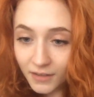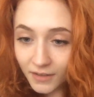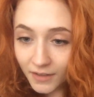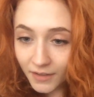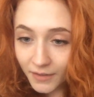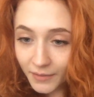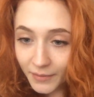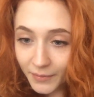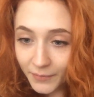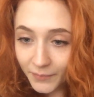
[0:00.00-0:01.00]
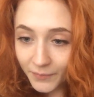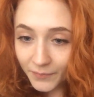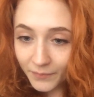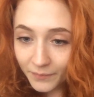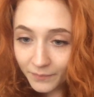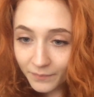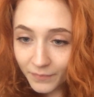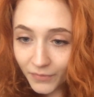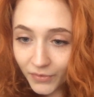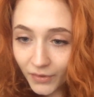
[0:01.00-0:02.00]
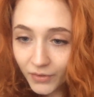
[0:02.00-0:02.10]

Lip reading: So